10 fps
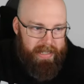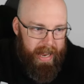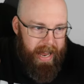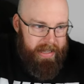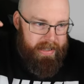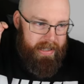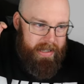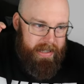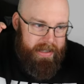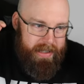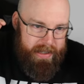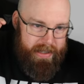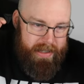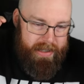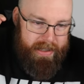and the
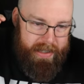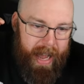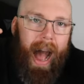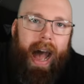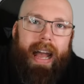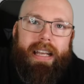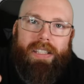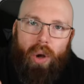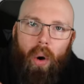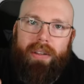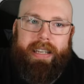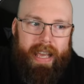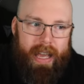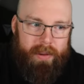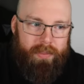the the eyes on the
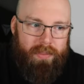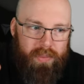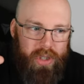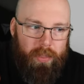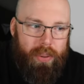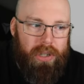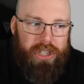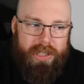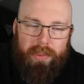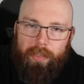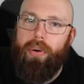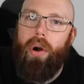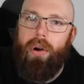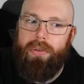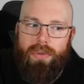game to push the
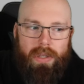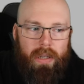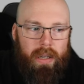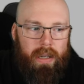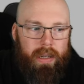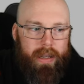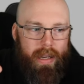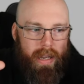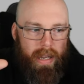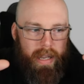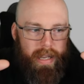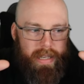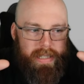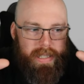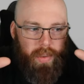pros
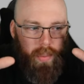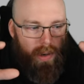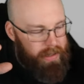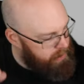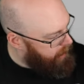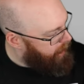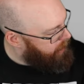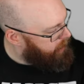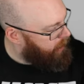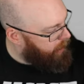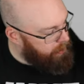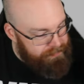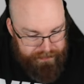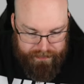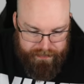is the ones that um,
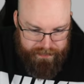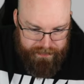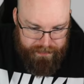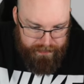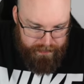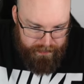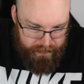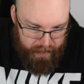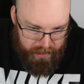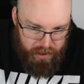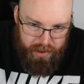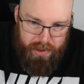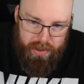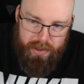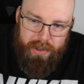you're
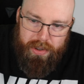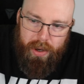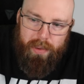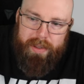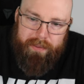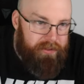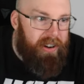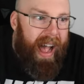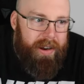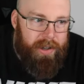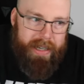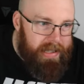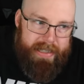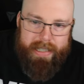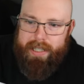you're you're going to fire. It
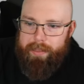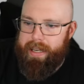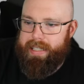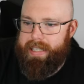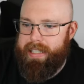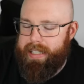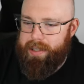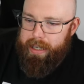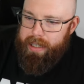doesn't make sense to me.